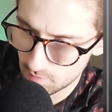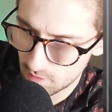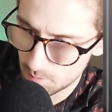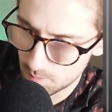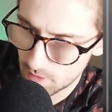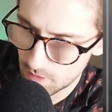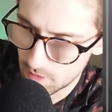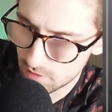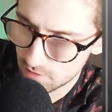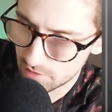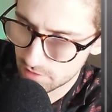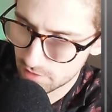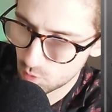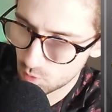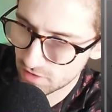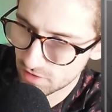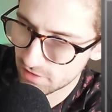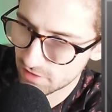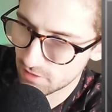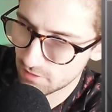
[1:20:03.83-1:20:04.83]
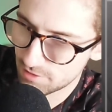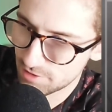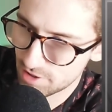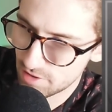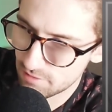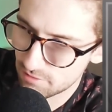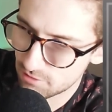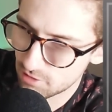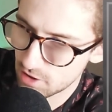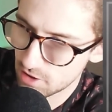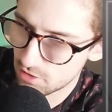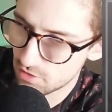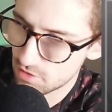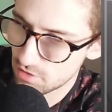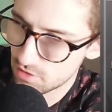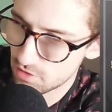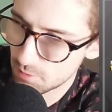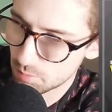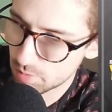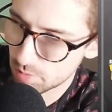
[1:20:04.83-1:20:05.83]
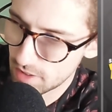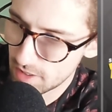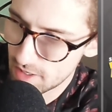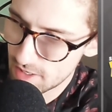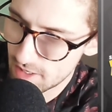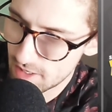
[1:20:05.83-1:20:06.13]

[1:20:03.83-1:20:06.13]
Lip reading: Peter says, Western are very frustrating to play